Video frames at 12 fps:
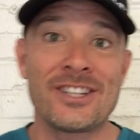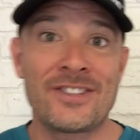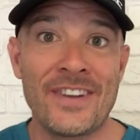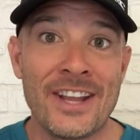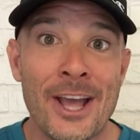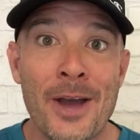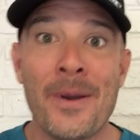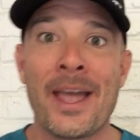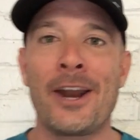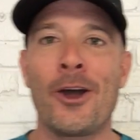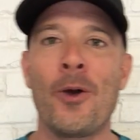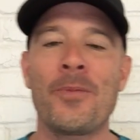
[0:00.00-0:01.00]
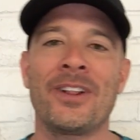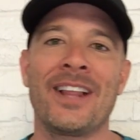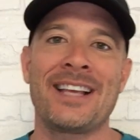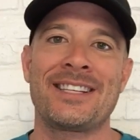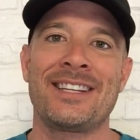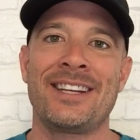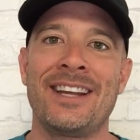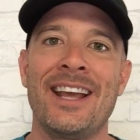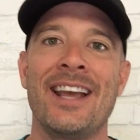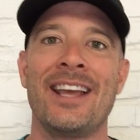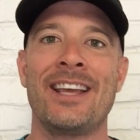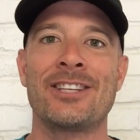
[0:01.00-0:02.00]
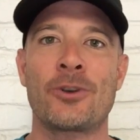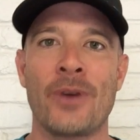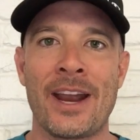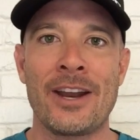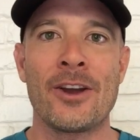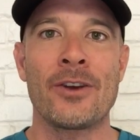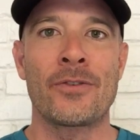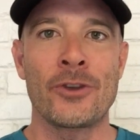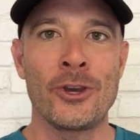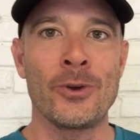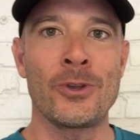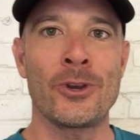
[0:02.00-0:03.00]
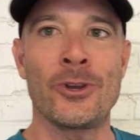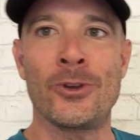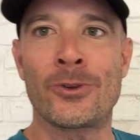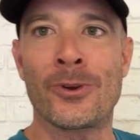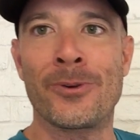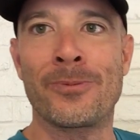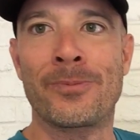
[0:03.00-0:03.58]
this video and hope the lesson is great for you and your youth group.